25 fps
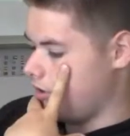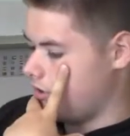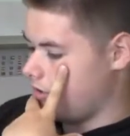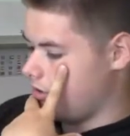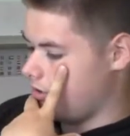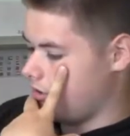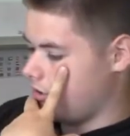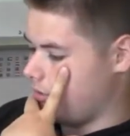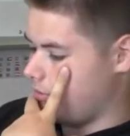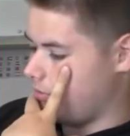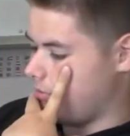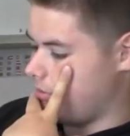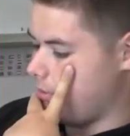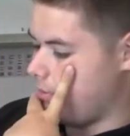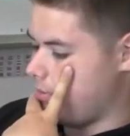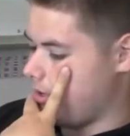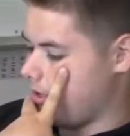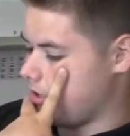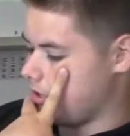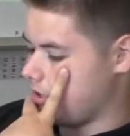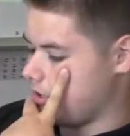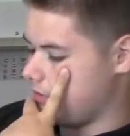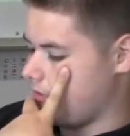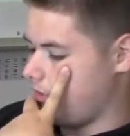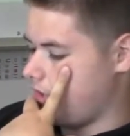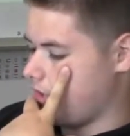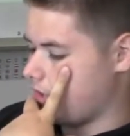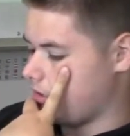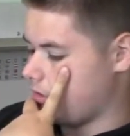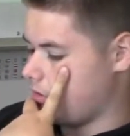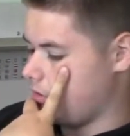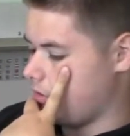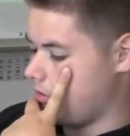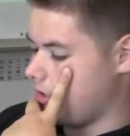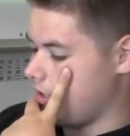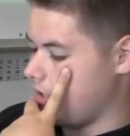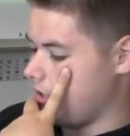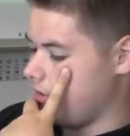about his father
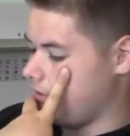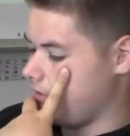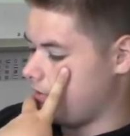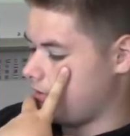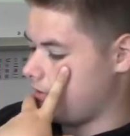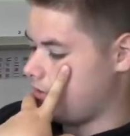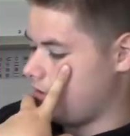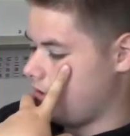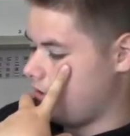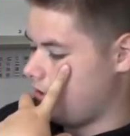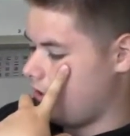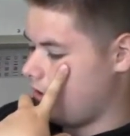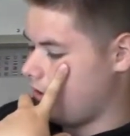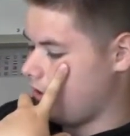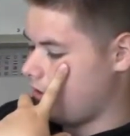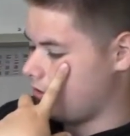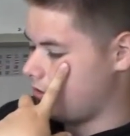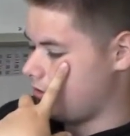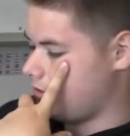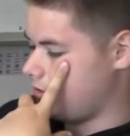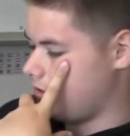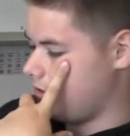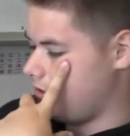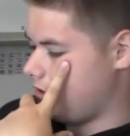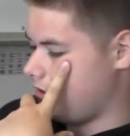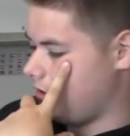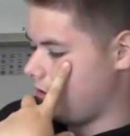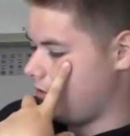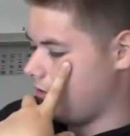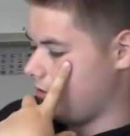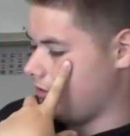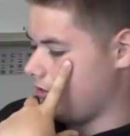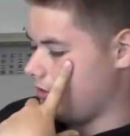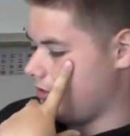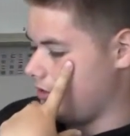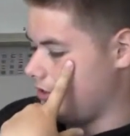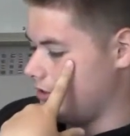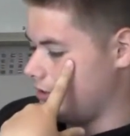who left. He also
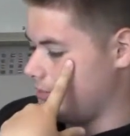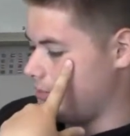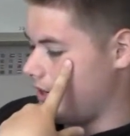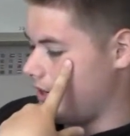still is